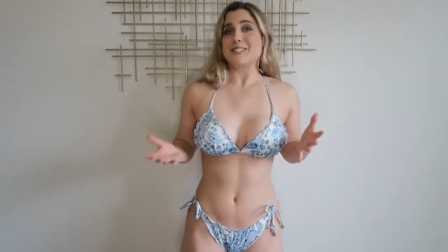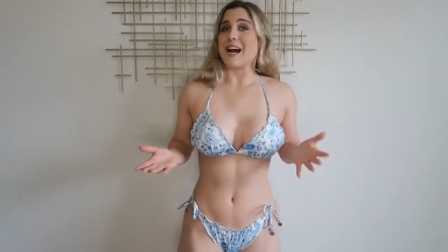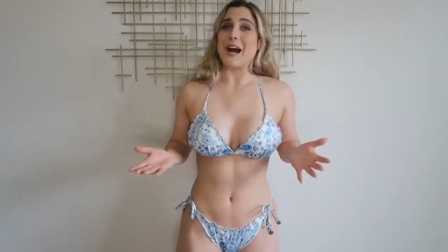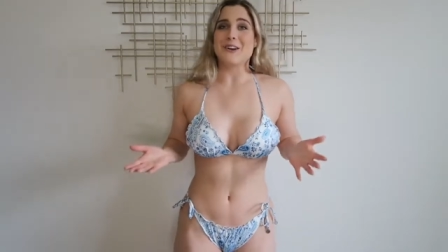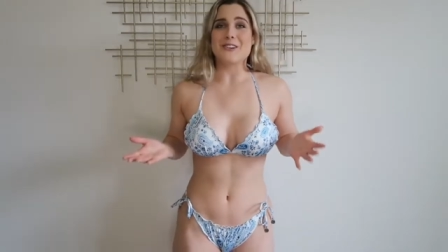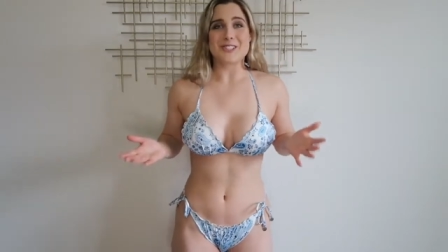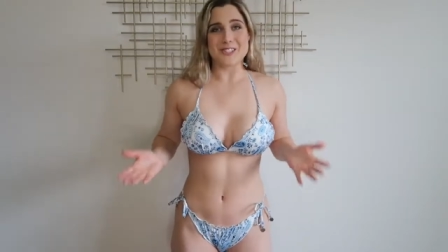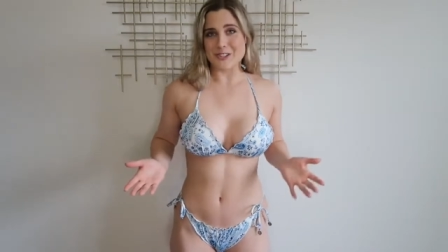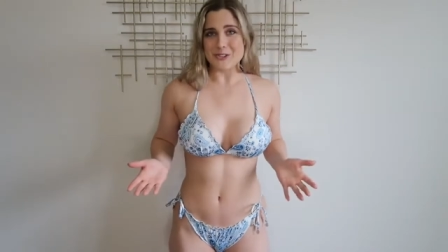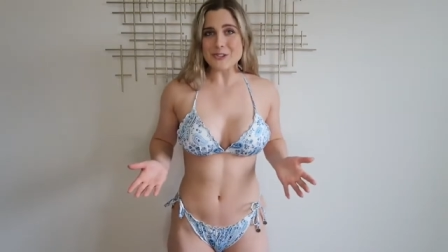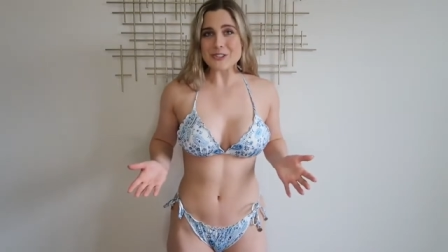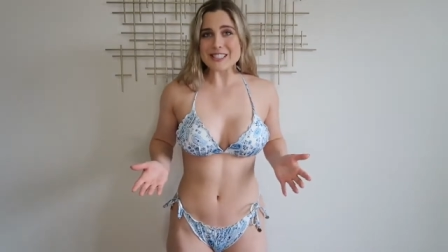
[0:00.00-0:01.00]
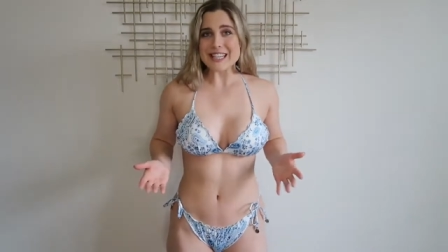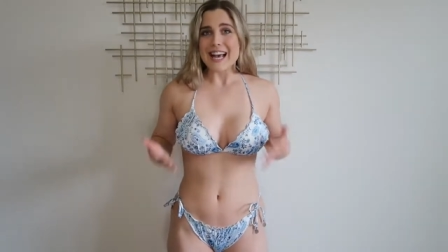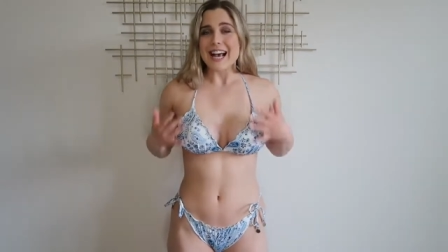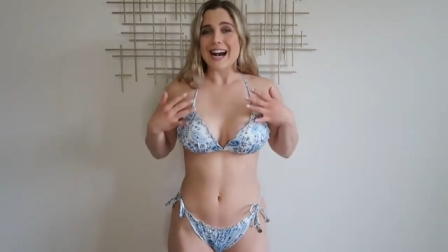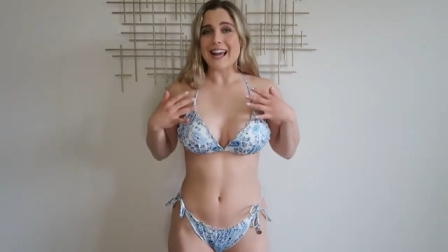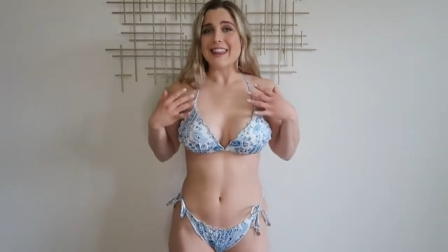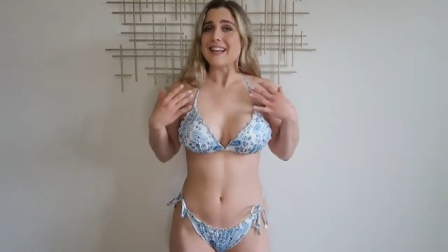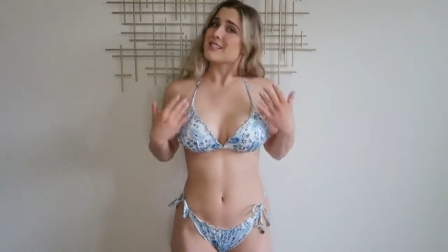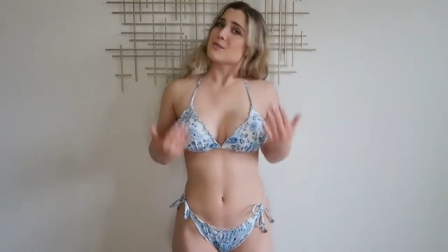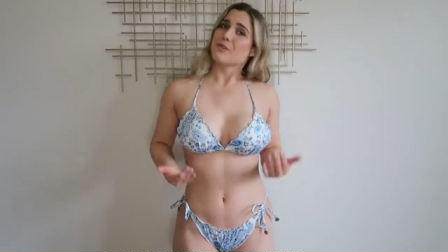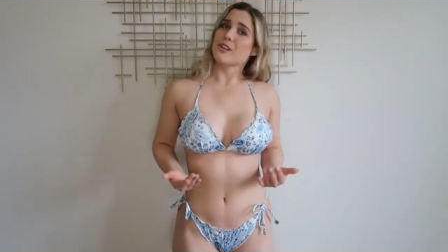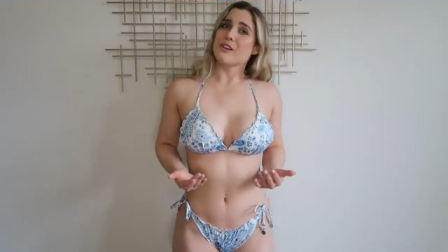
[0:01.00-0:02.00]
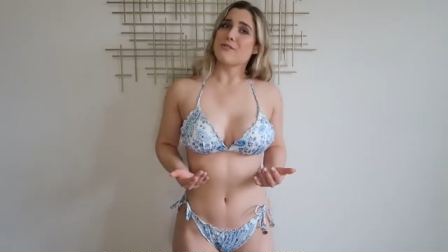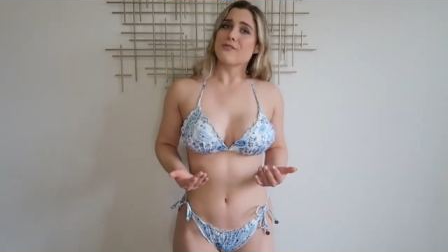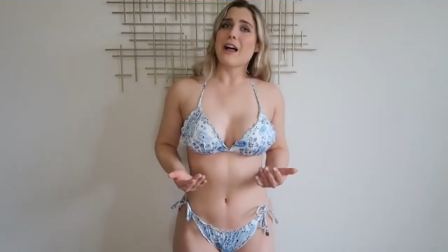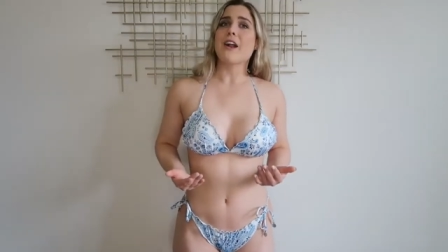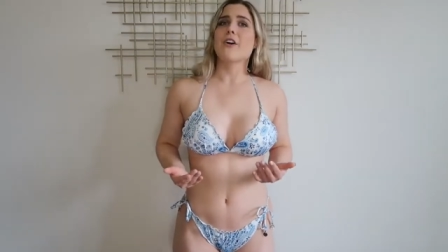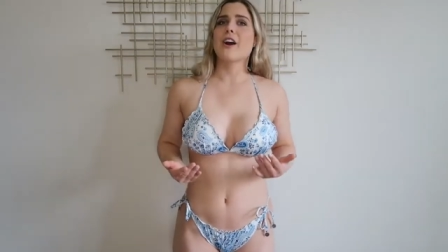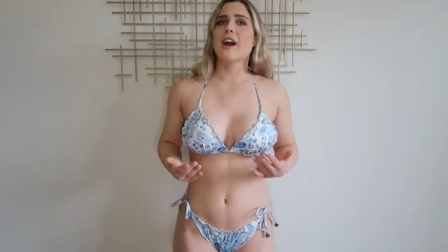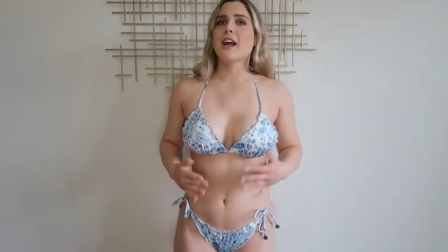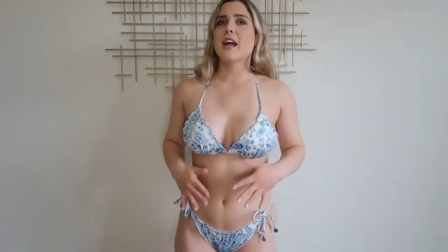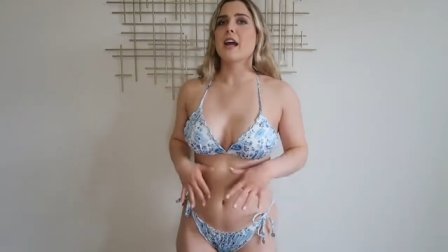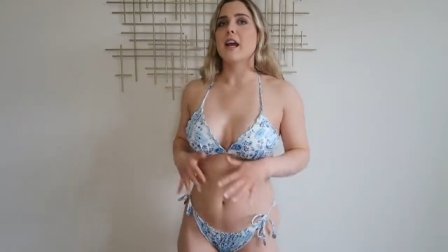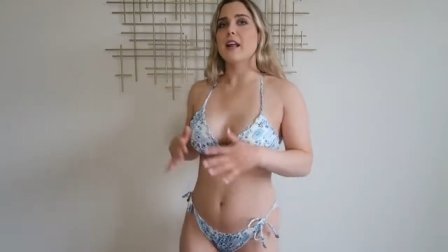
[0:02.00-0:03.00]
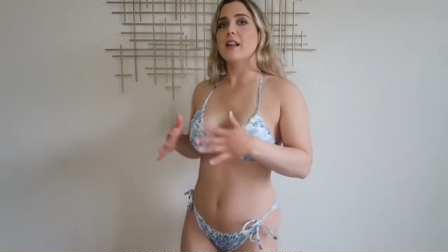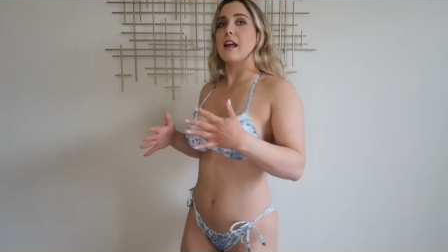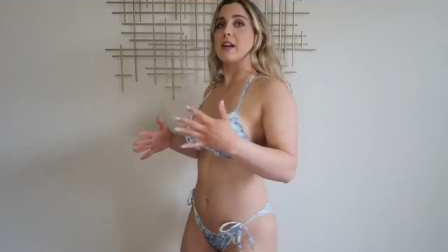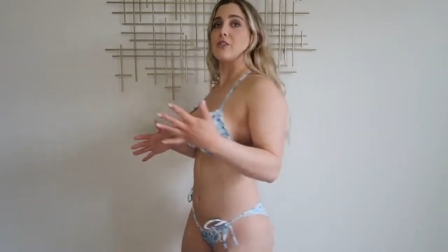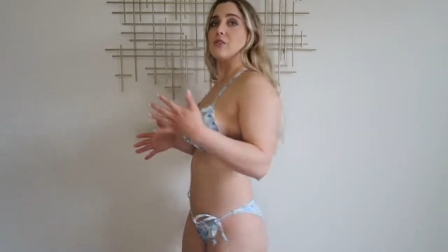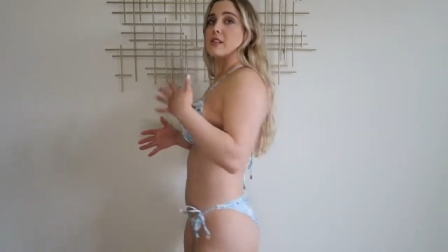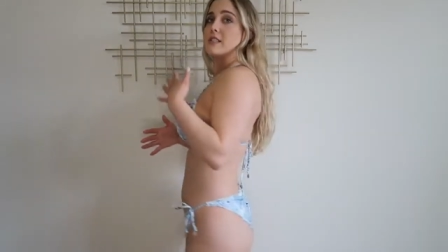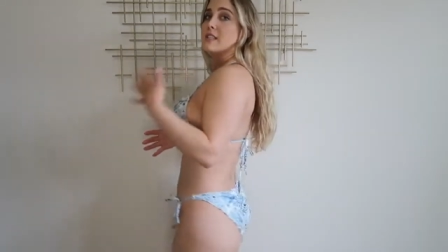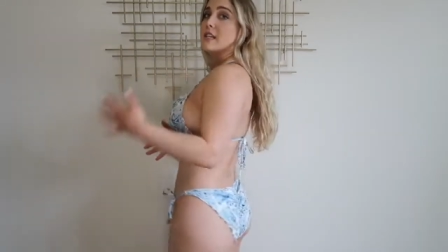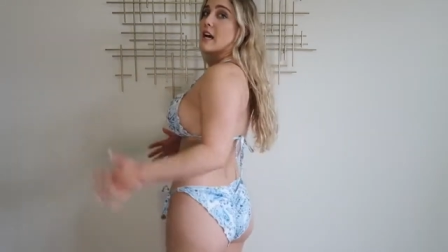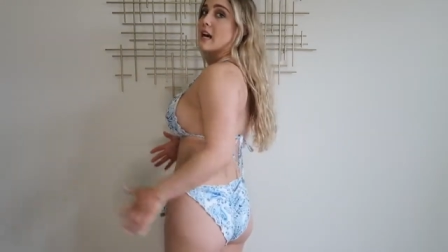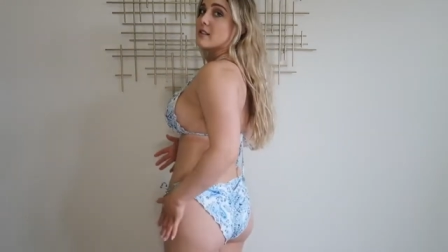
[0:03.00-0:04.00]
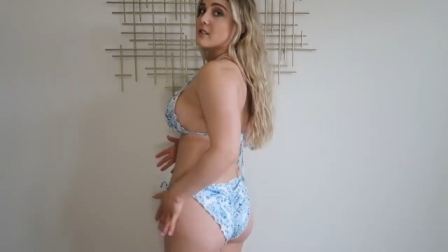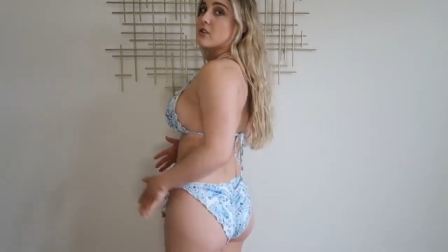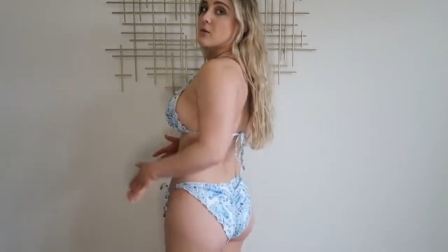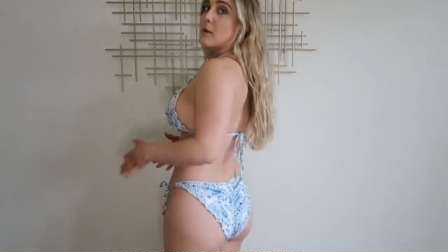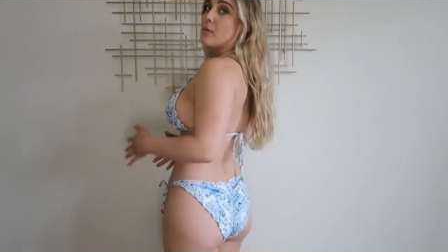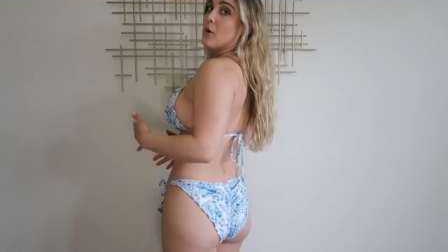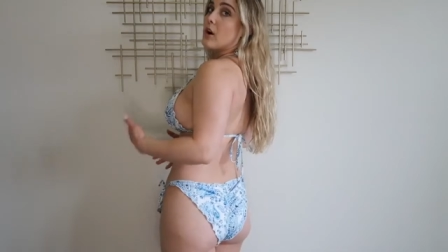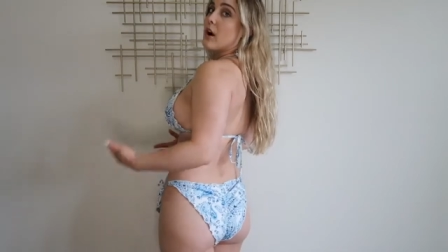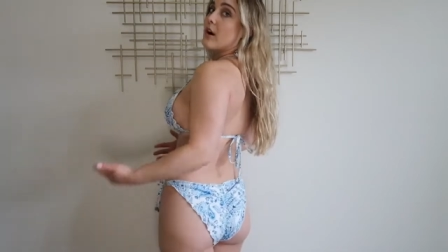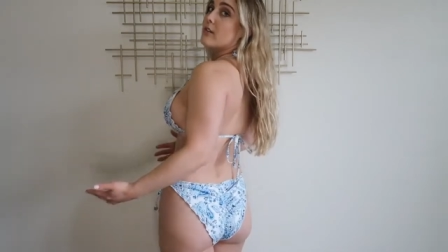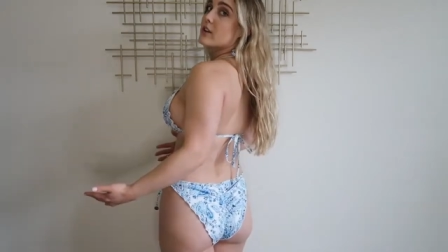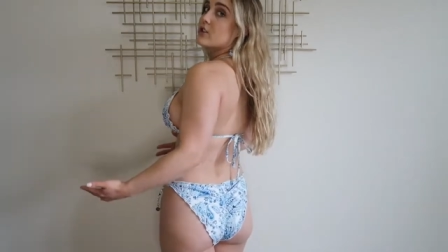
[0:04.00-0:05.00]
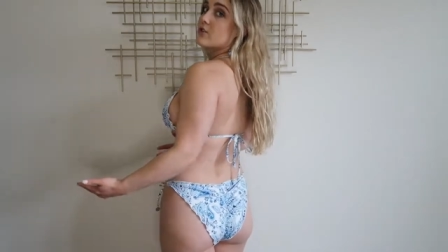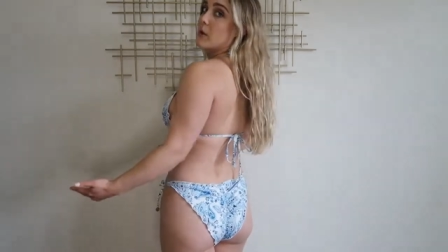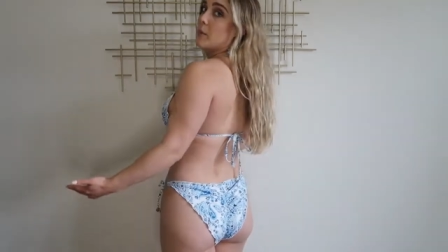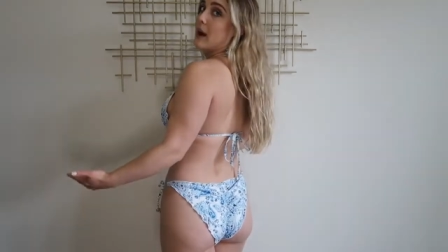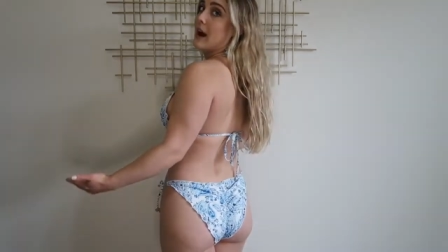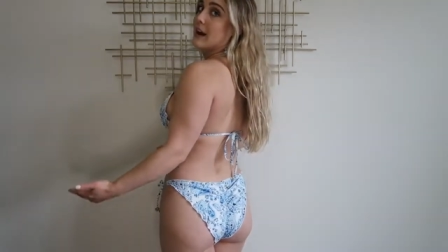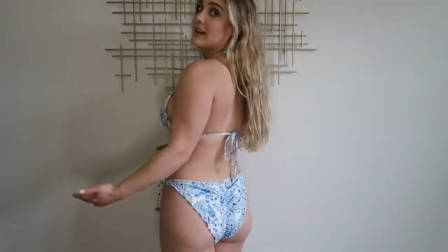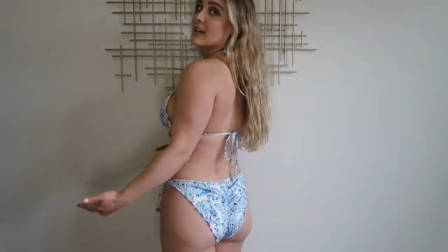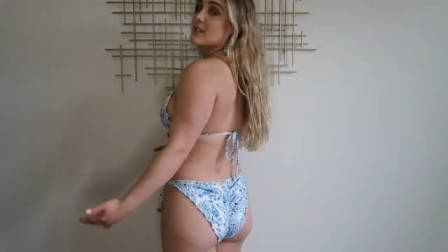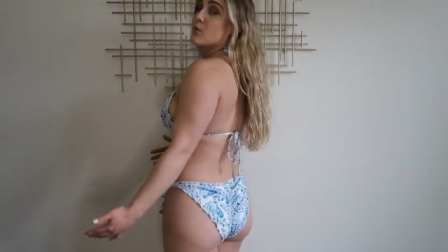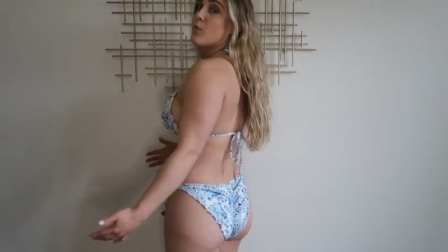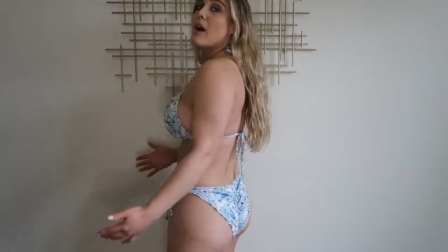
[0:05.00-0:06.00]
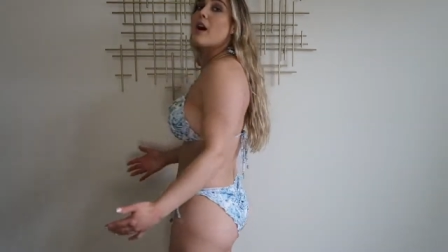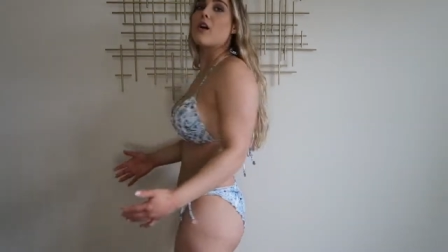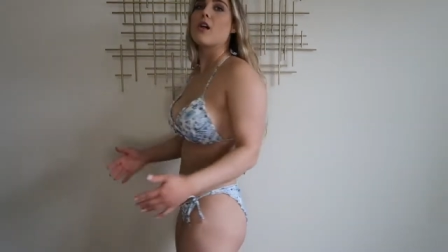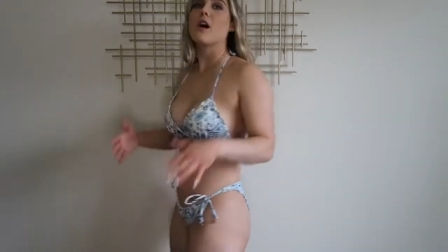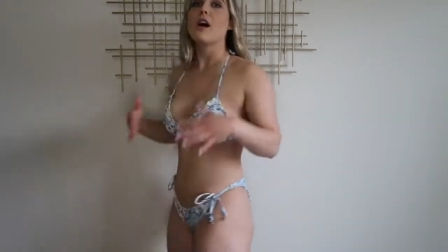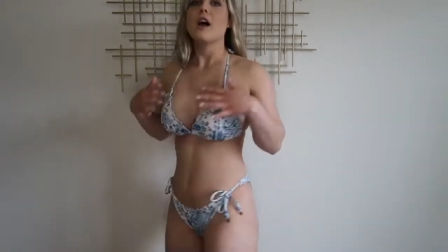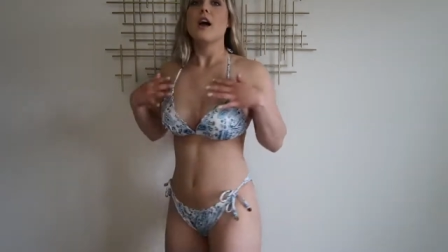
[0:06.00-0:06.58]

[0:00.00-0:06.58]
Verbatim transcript: style suit. I think it's really flattering. It, like you can see, has a little bit more coverage from behind as well.